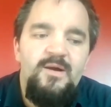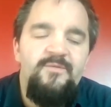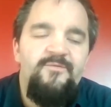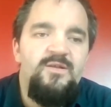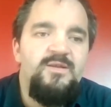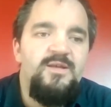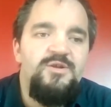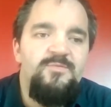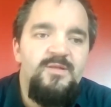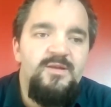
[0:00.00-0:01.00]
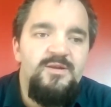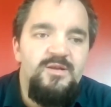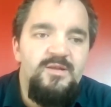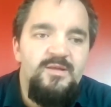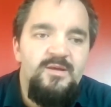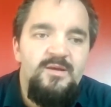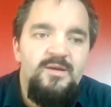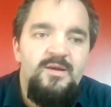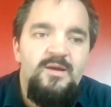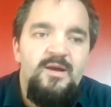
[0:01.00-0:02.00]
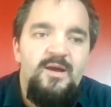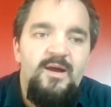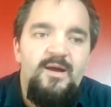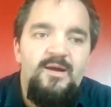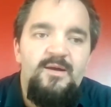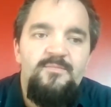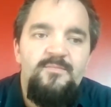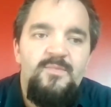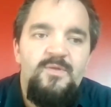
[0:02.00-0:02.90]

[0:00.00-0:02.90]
unfilled teacher positions. I